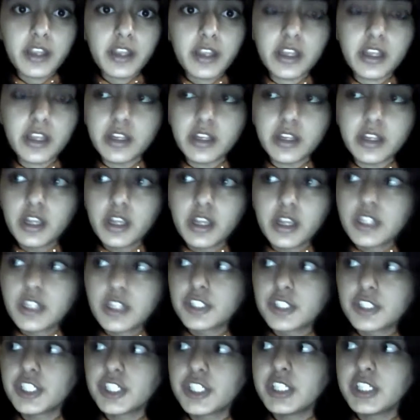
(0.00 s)
and
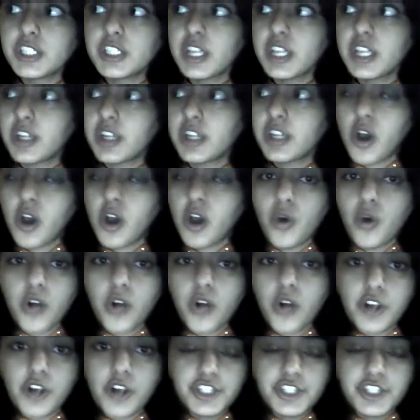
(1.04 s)

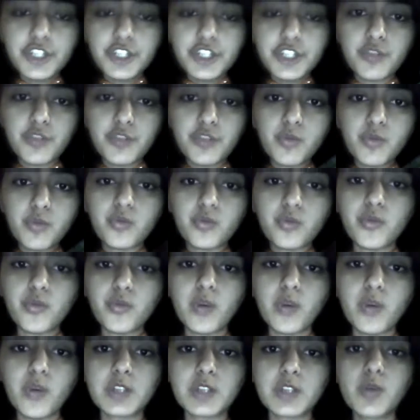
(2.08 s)
all she knew
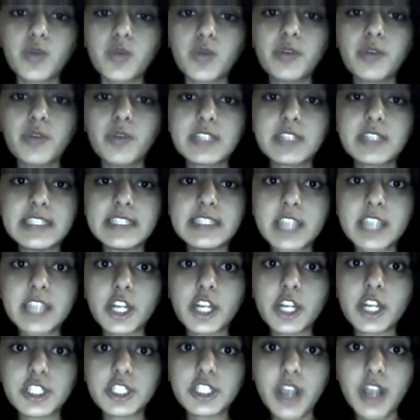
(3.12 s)
was what was inside
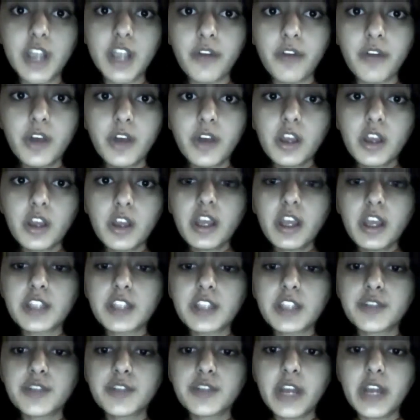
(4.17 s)
herself. And
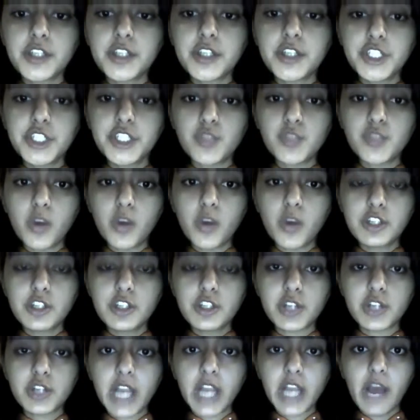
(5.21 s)
so now she's
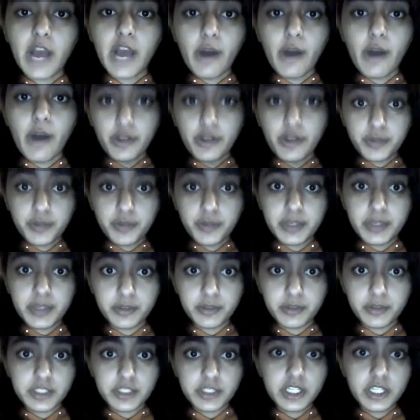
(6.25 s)
wondering how other
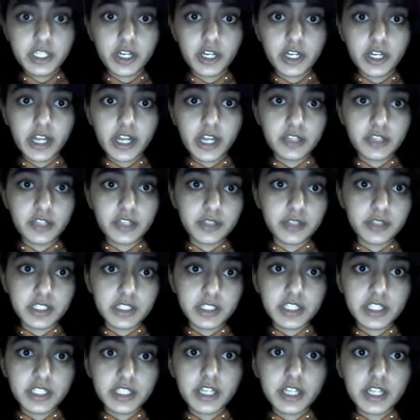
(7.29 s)
people see her, and it really
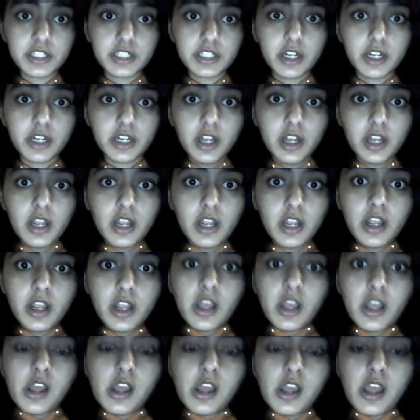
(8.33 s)
scares her.
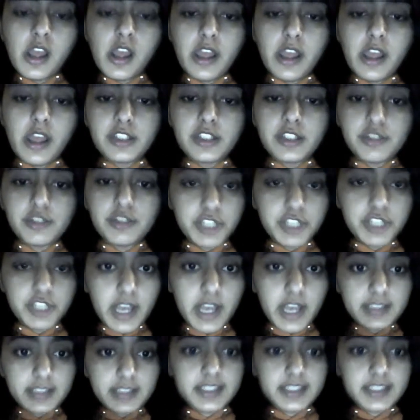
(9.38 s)
And so she
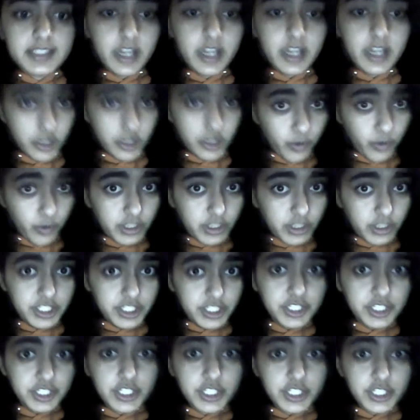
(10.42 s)
asks Eric what she
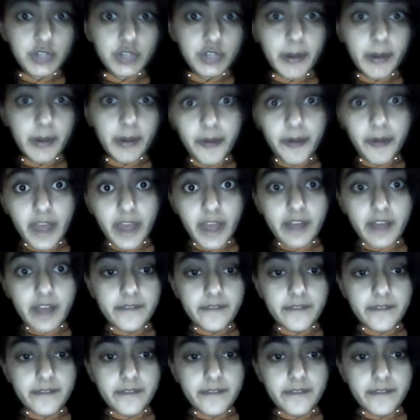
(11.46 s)
should do about that.